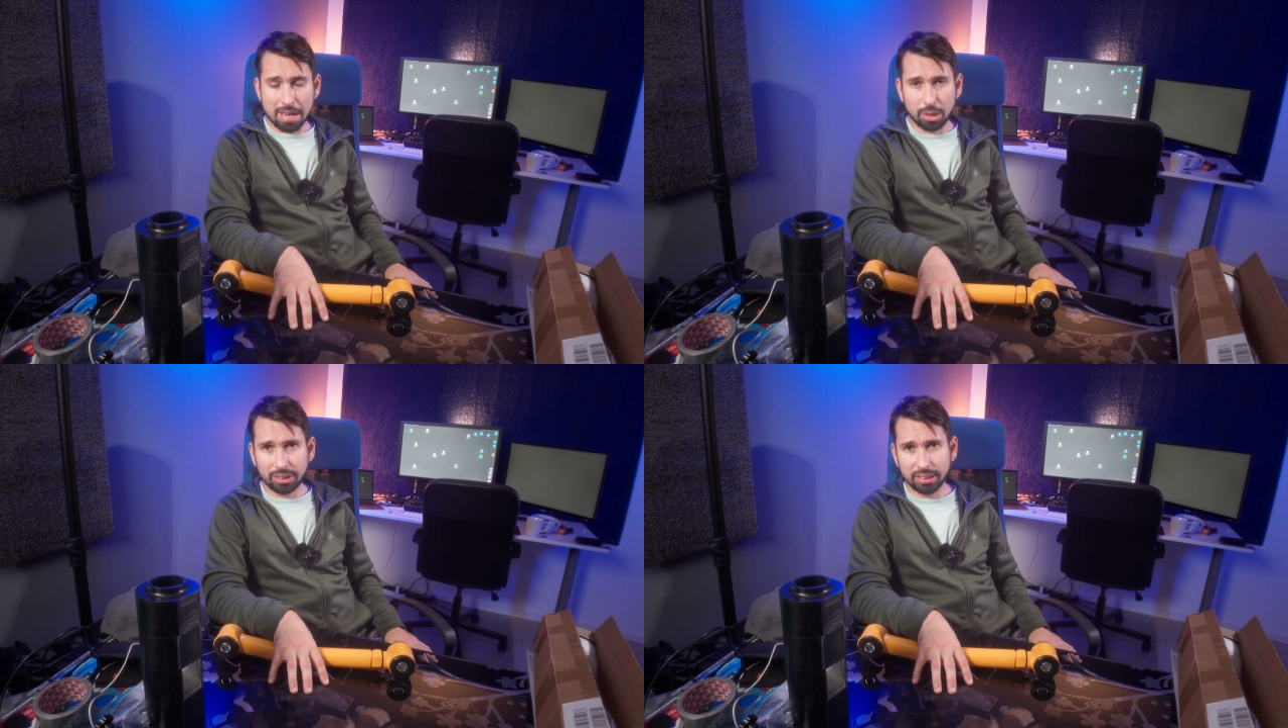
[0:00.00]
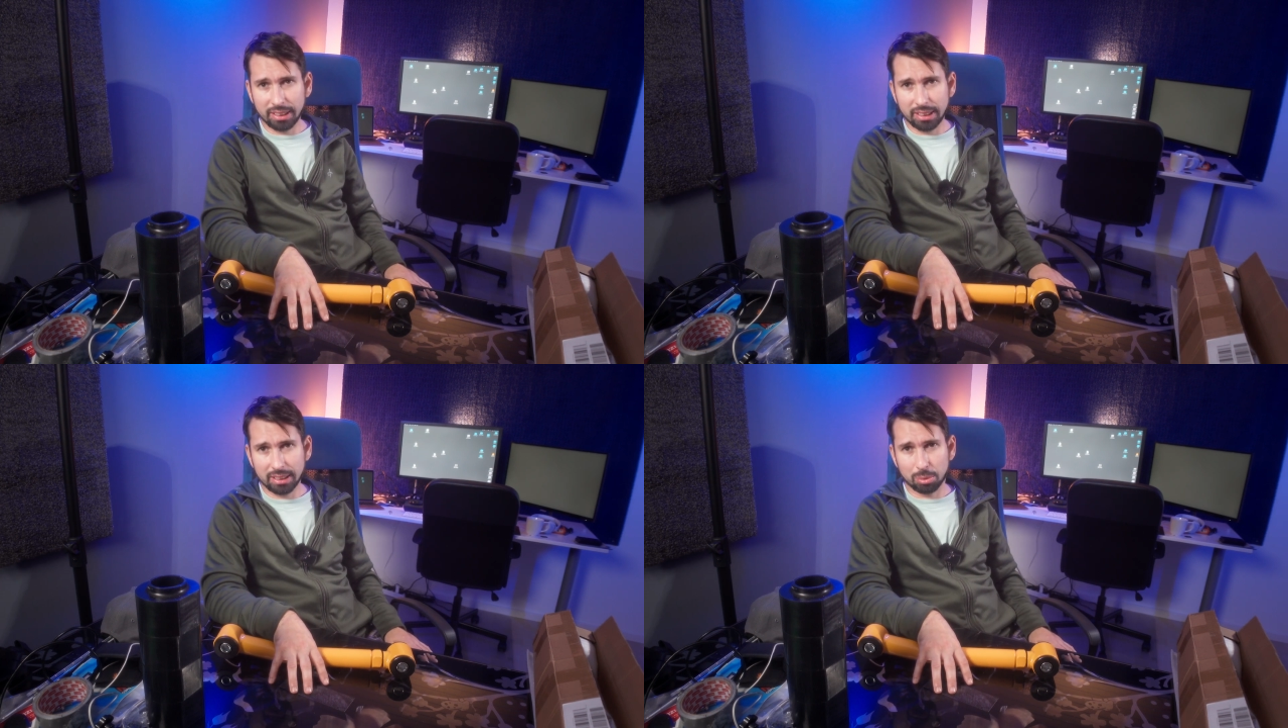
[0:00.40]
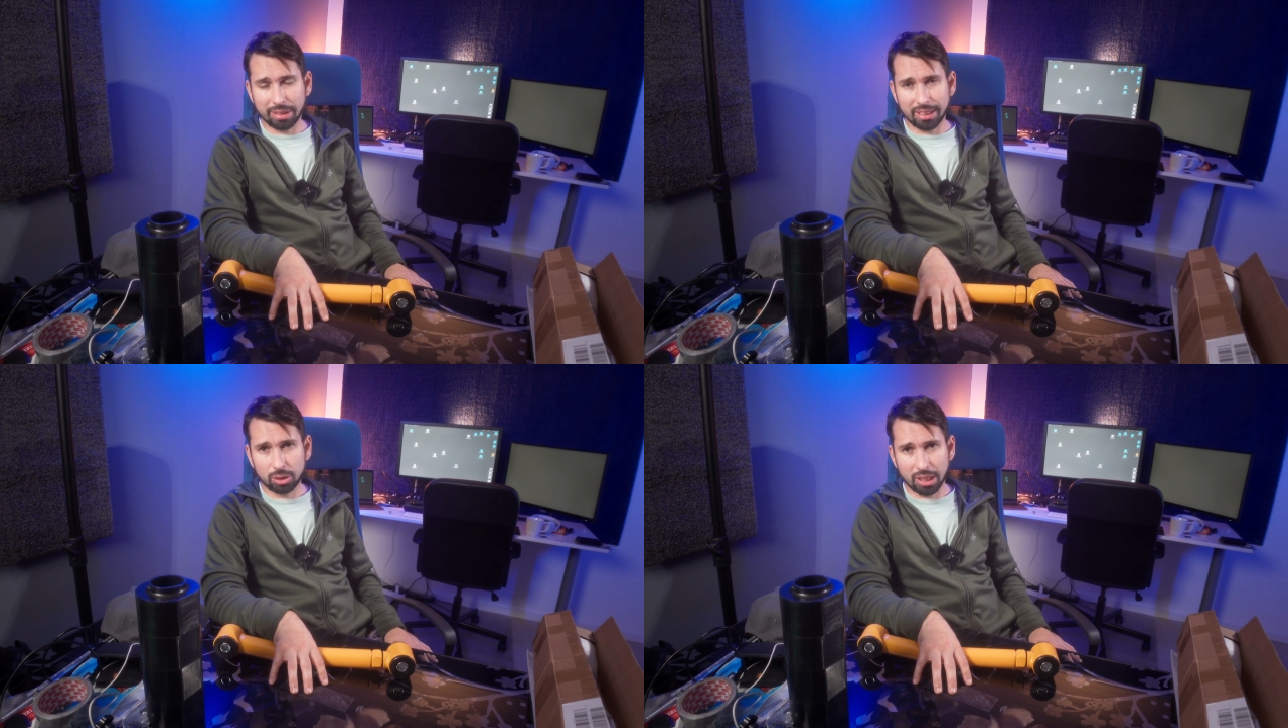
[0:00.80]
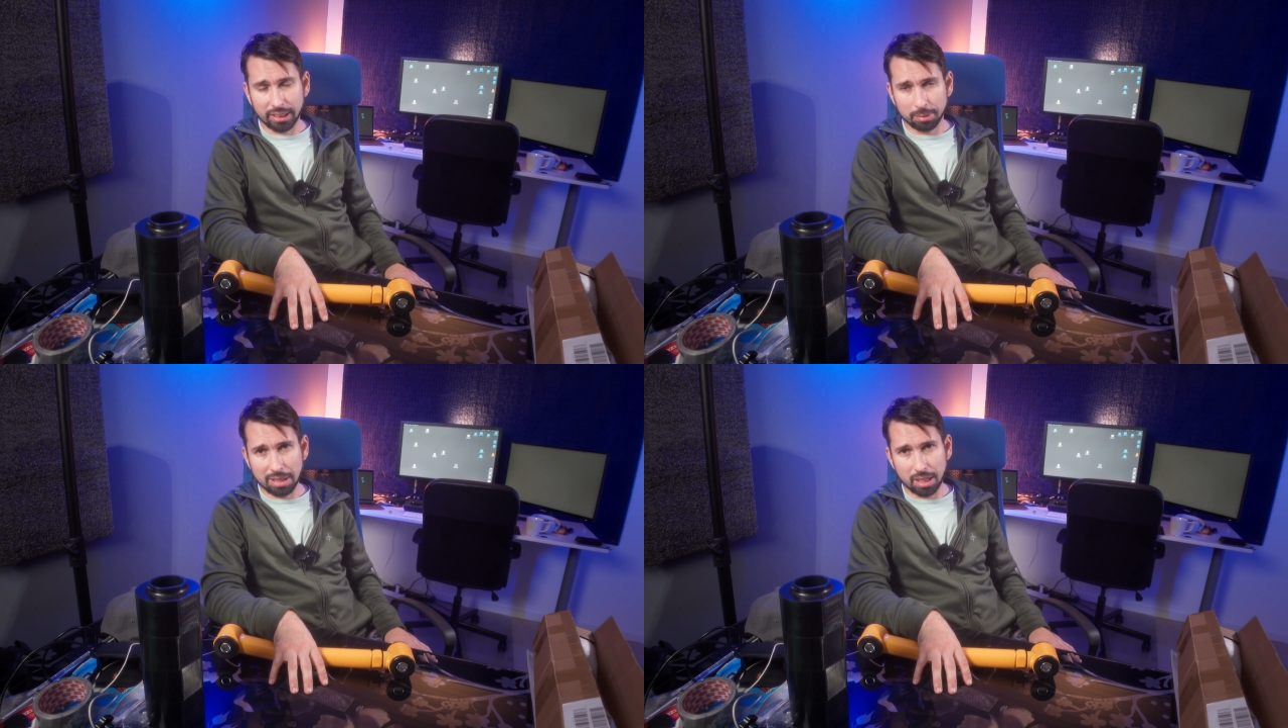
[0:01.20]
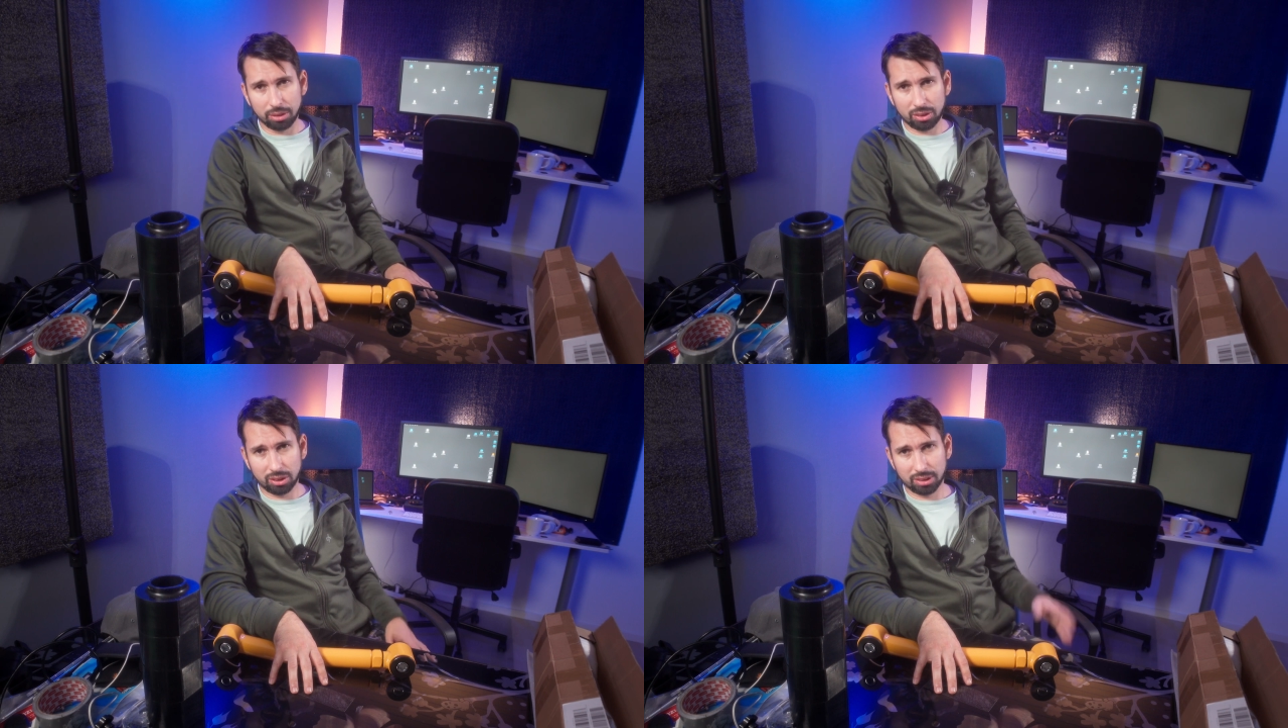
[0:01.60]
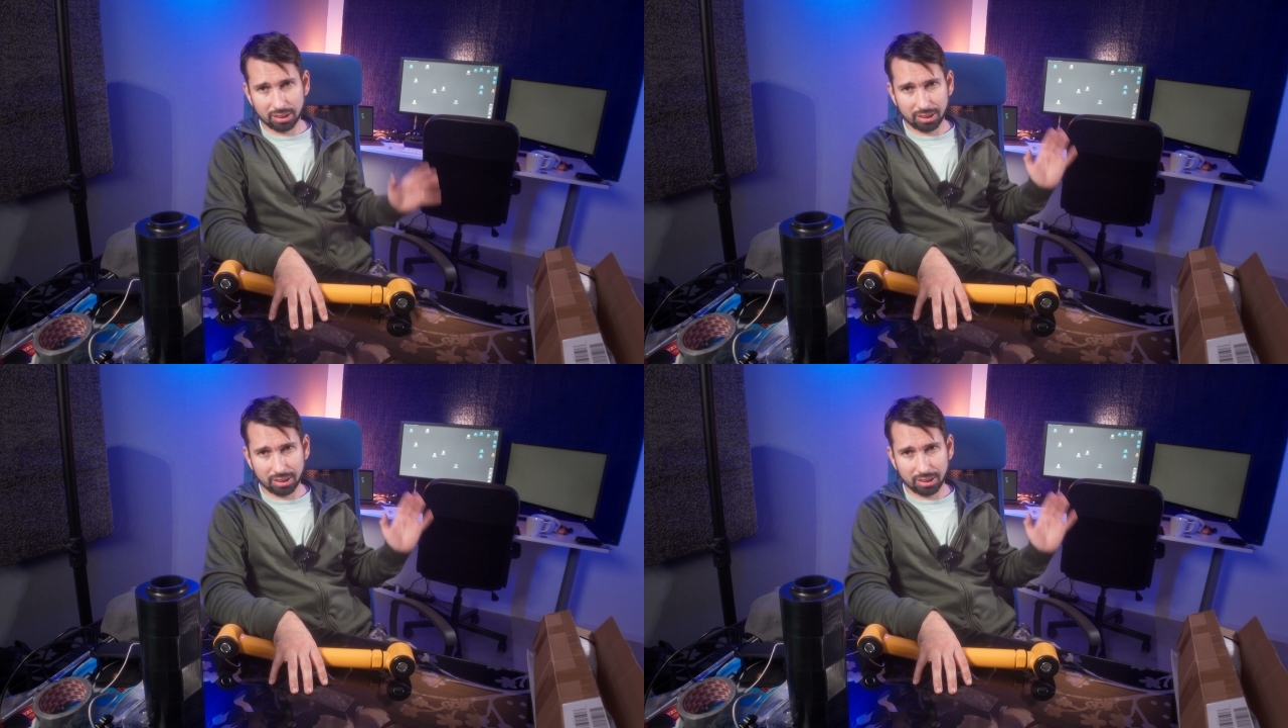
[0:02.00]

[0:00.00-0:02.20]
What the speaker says: mounting this and when I'm trying them out,